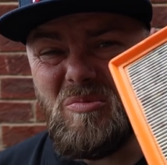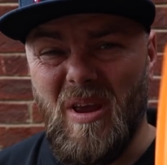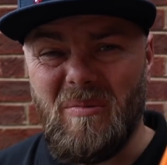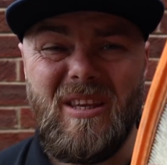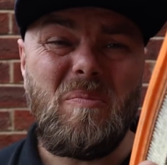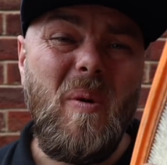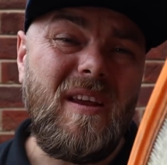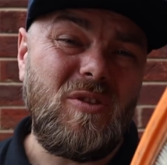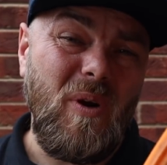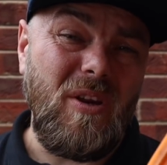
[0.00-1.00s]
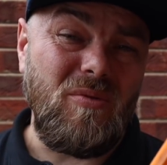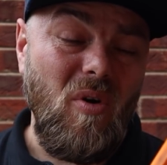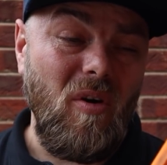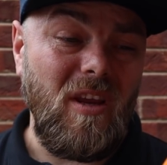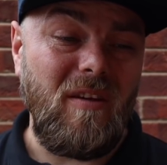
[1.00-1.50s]
maybe. It depends where you're
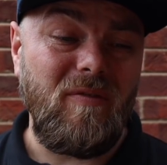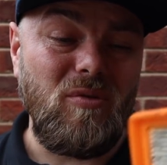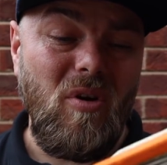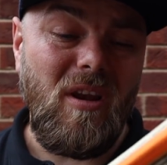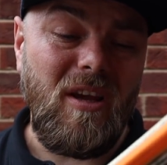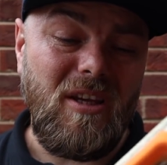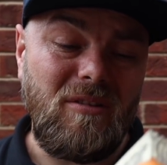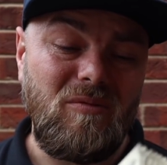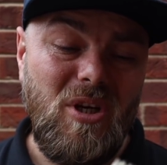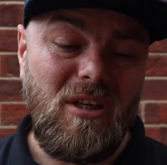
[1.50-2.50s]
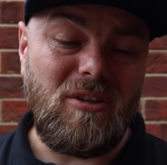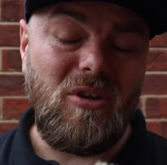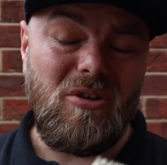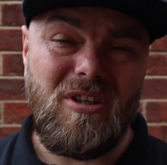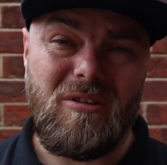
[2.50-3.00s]
riding. If you ride like in really
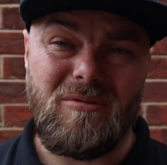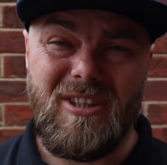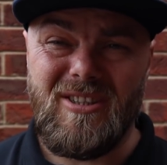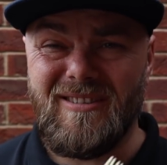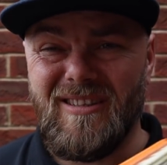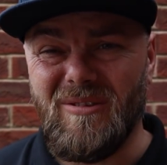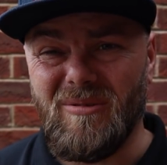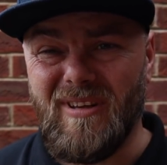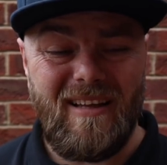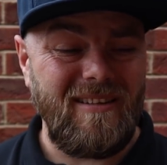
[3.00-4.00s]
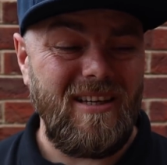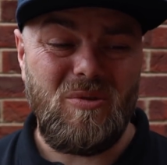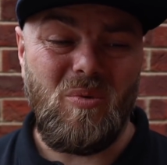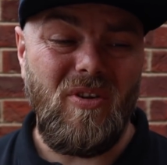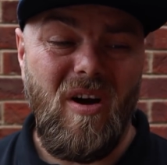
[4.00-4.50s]
dusty conditions and all that,
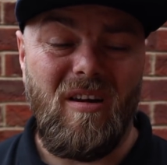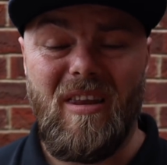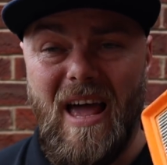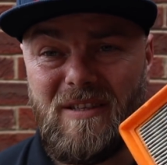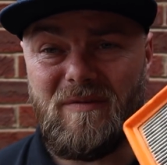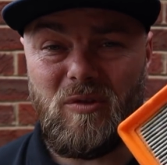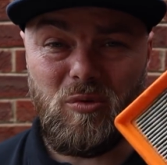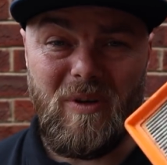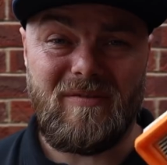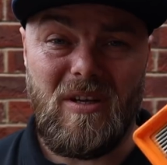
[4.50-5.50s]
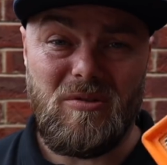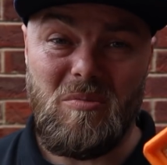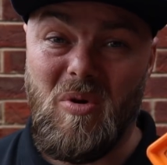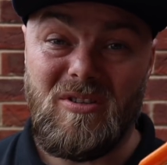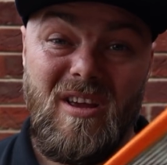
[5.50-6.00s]
this will not last for
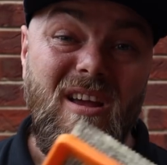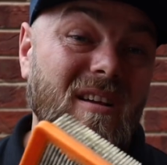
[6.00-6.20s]
12,000 miles.